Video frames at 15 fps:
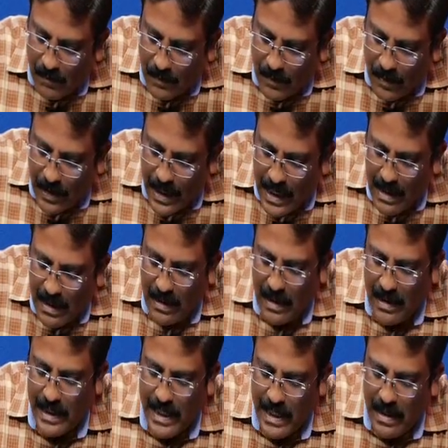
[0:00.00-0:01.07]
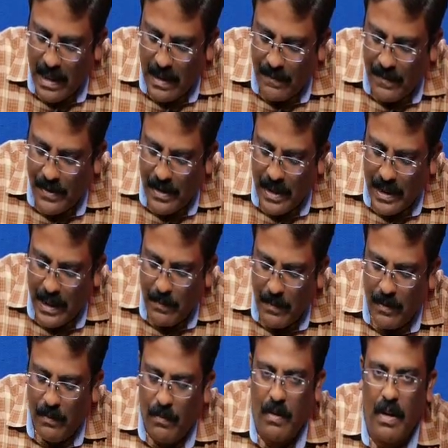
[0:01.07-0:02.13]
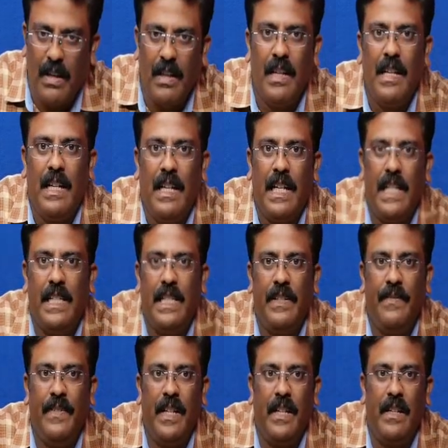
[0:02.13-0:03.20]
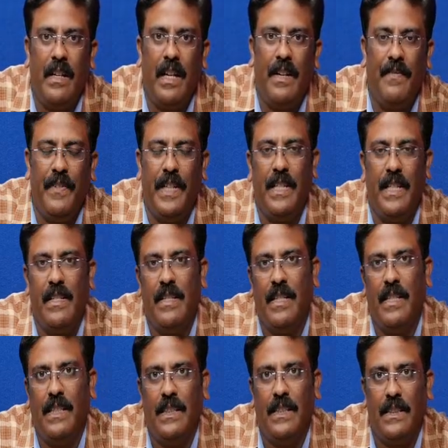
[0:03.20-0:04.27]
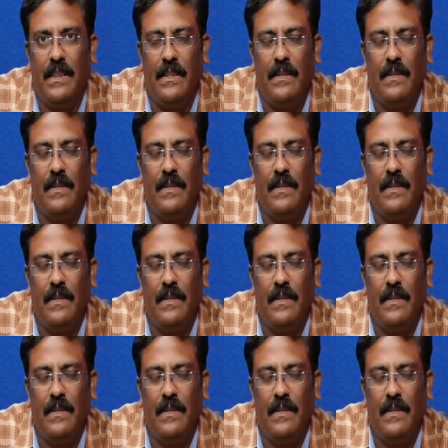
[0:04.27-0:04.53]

Okay, the second graph is nothing but what? A trivial graph, we can say that.